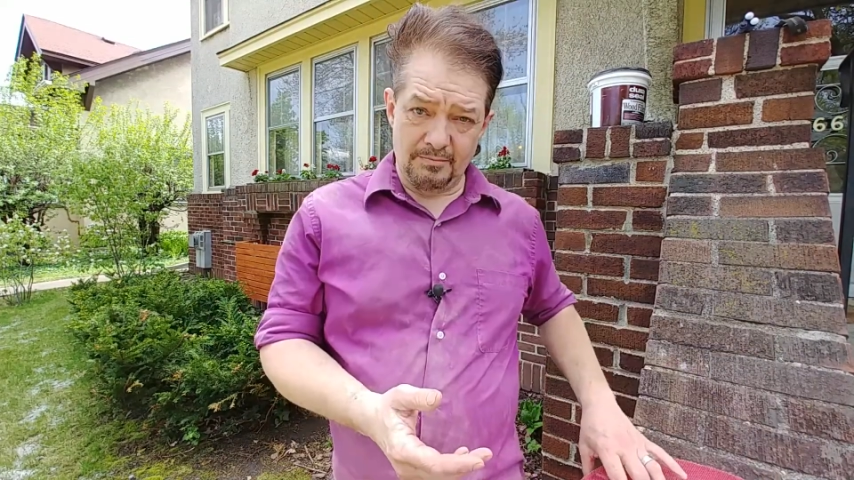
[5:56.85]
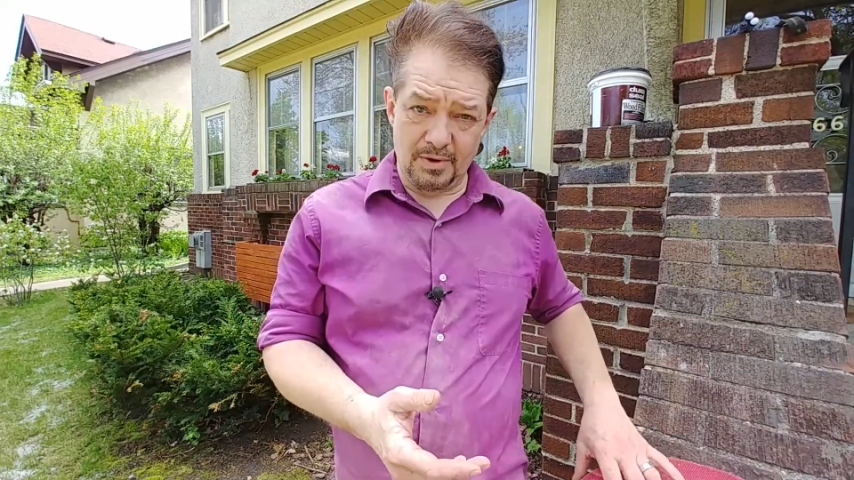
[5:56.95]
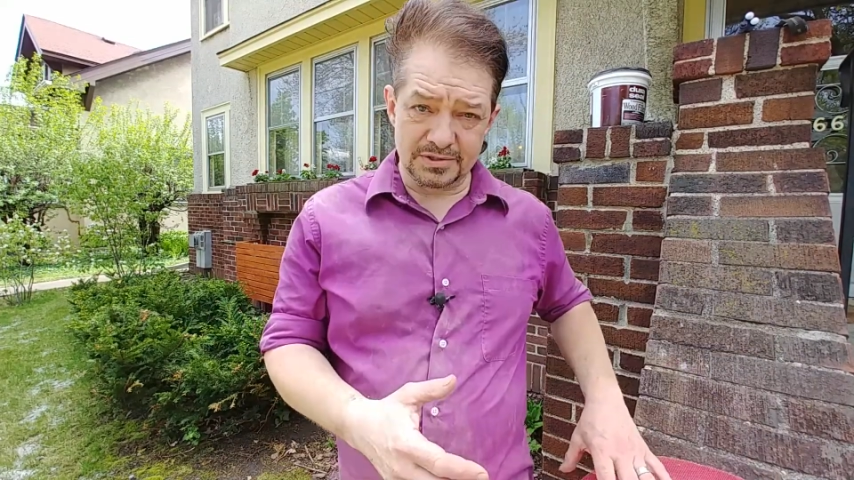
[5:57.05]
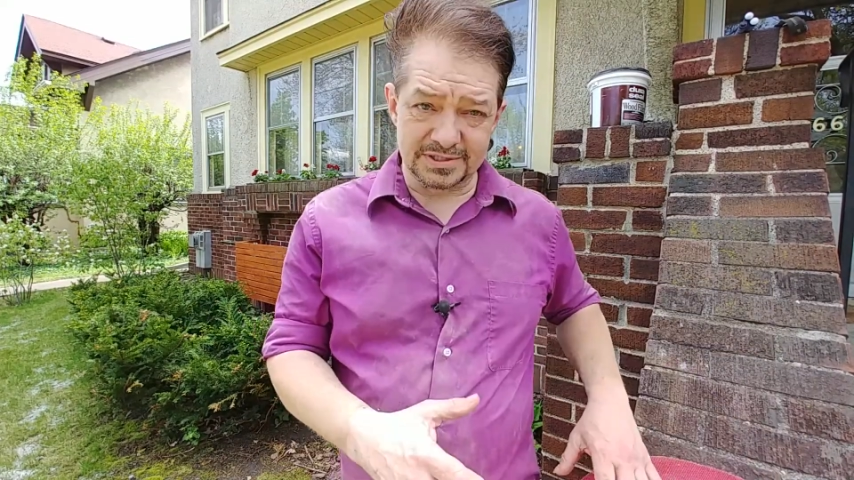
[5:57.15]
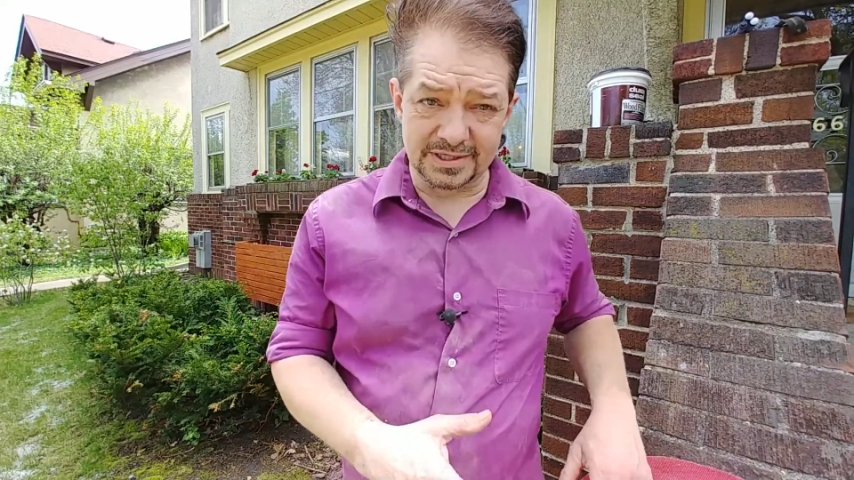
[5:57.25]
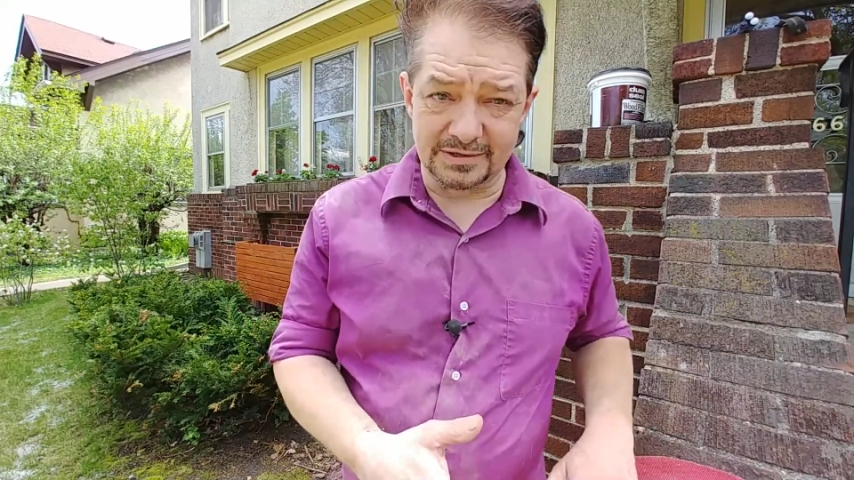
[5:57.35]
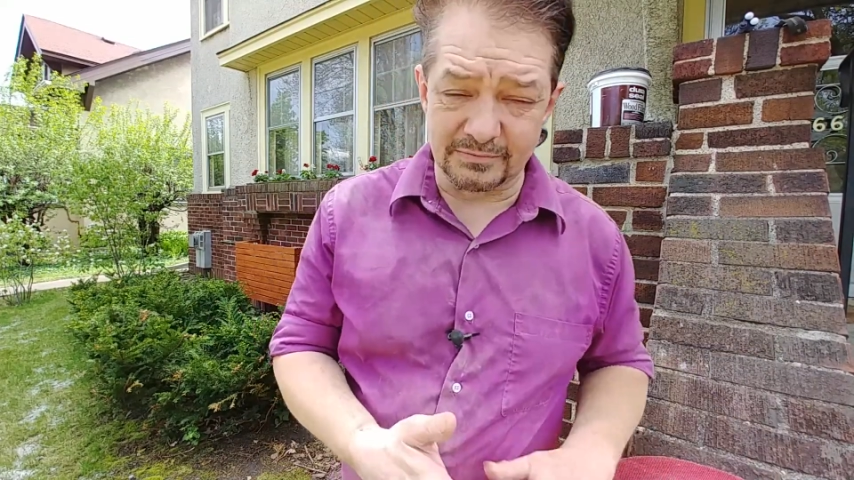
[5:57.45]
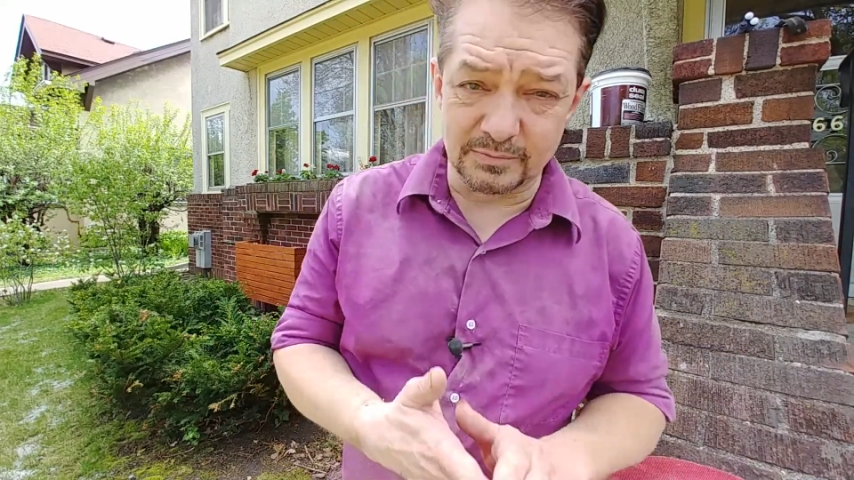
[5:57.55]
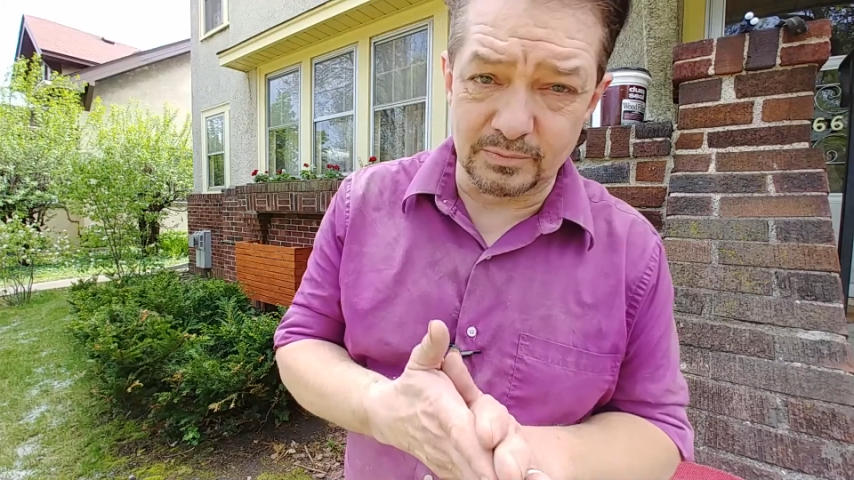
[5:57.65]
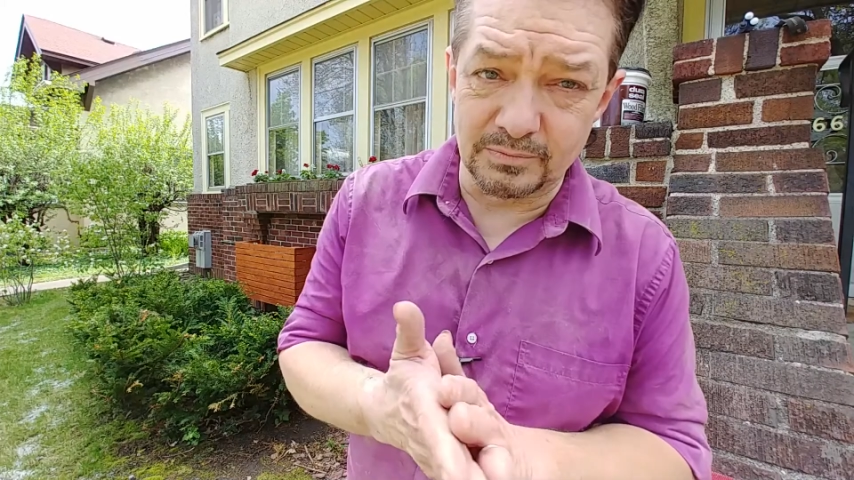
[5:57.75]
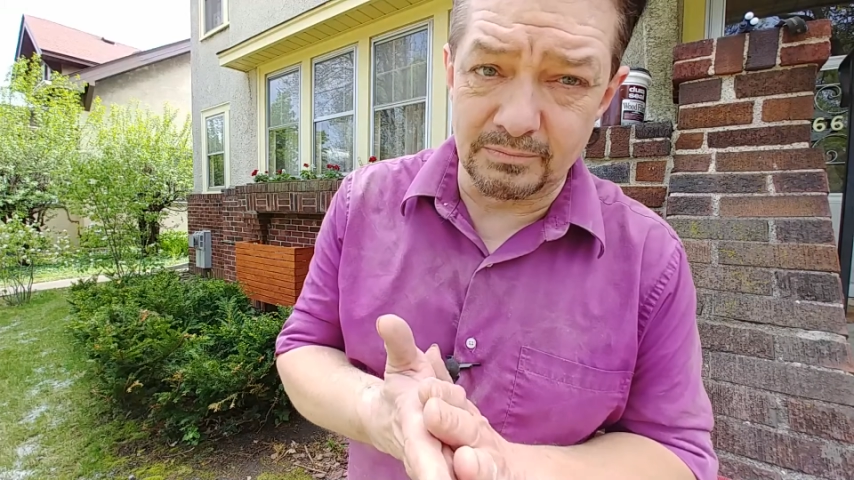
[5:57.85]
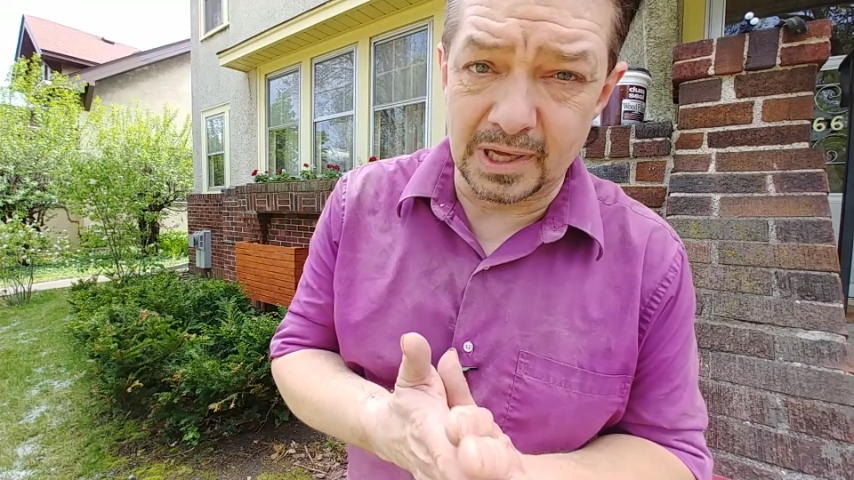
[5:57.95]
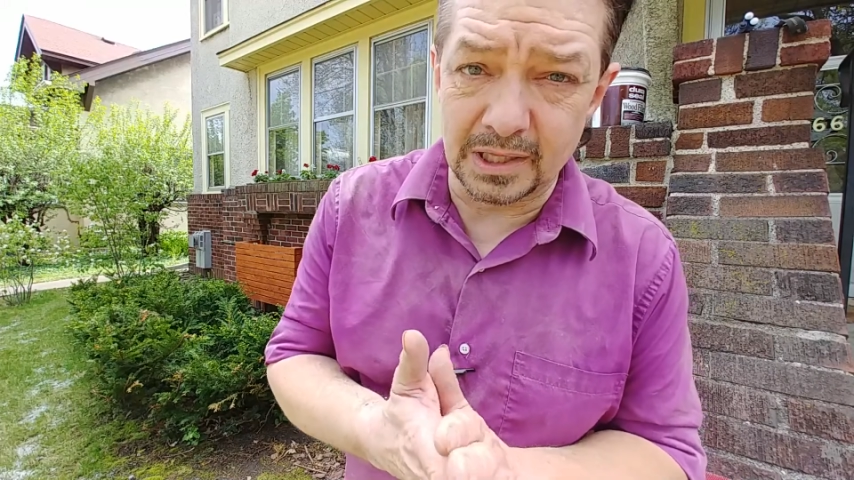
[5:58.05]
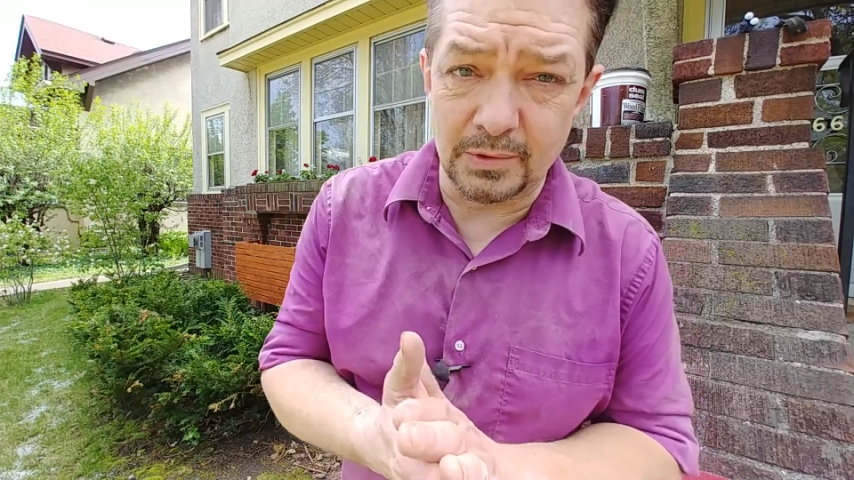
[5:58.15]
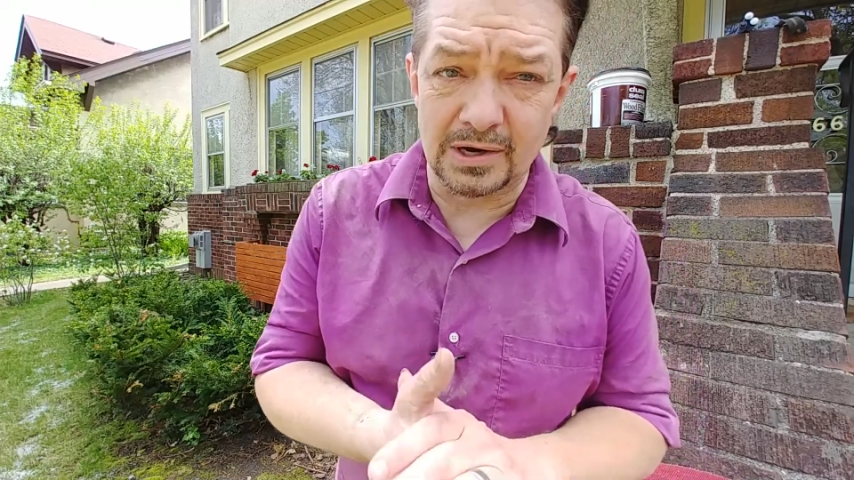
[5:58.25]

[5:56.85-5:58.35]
Mostly to mellow